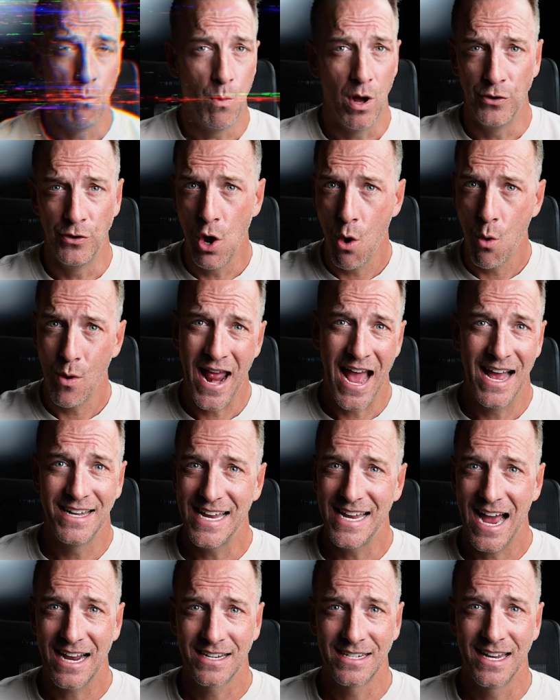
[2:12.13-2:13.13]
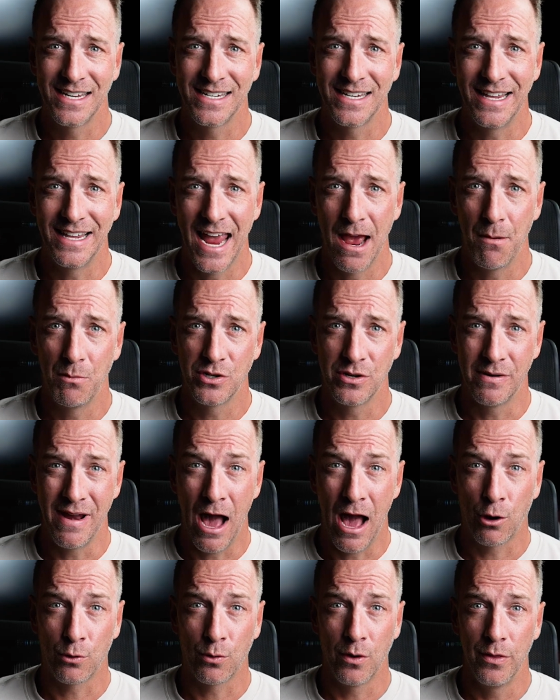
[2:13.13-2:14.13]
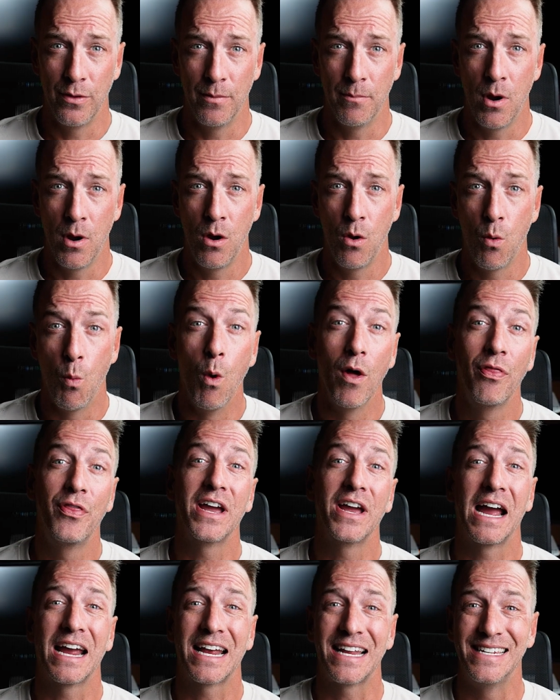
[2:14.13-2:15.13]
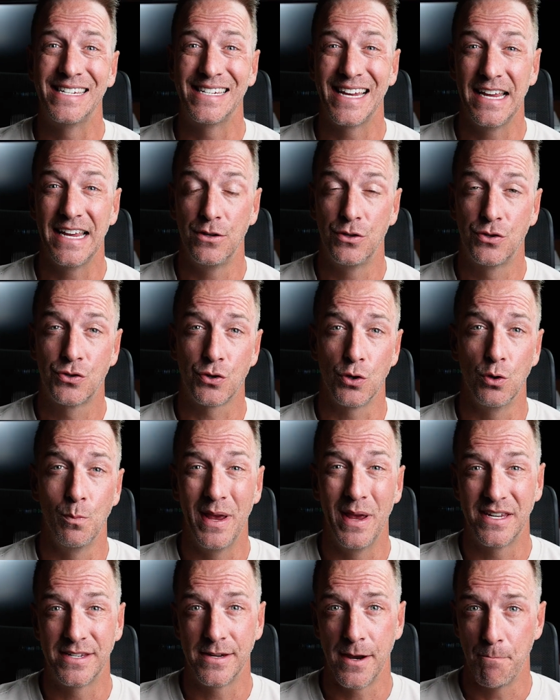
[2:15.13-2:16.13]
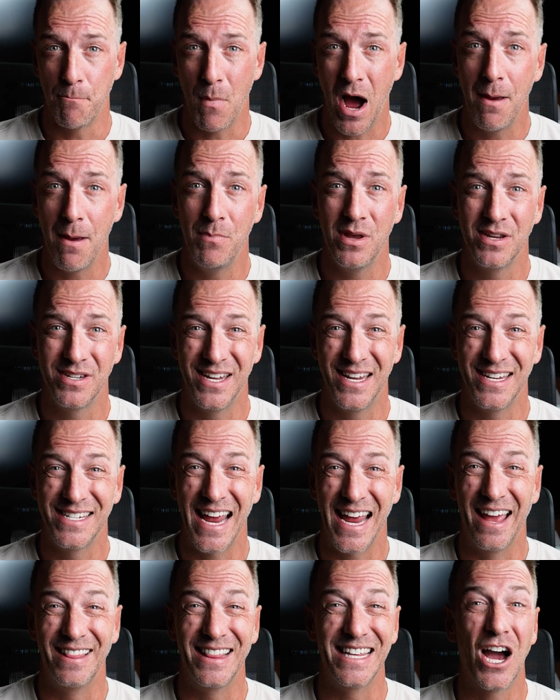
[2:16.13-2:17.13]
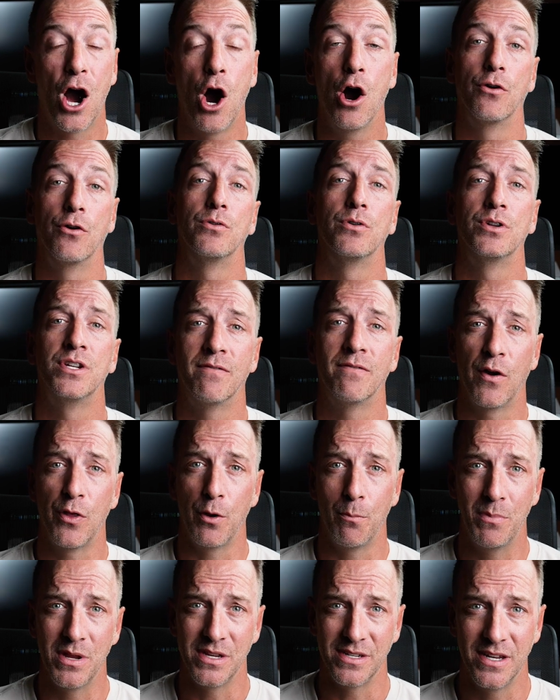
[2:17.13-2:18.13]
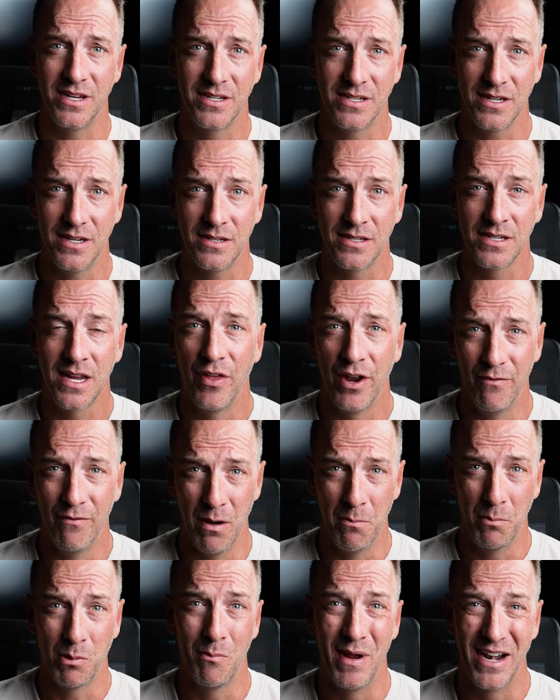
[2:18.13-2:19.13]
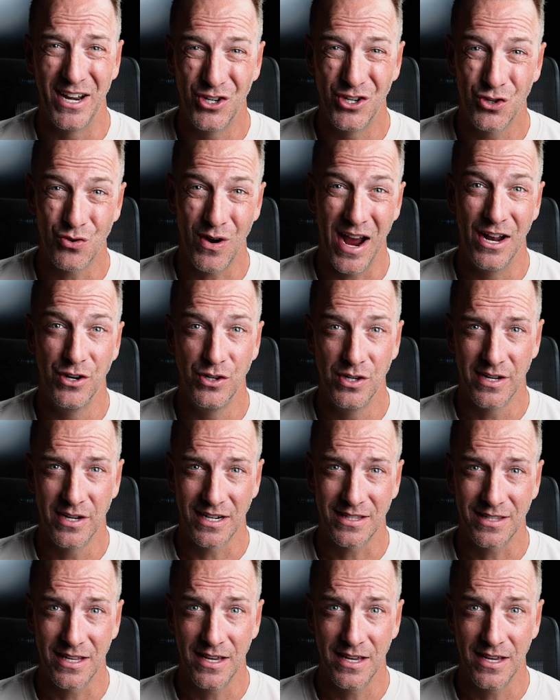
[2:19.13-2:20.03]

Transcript: And while no one has access to the Amazon algorithm, one thing I can say is true based on my business and the hundreds of other businesses that have implemented strategies like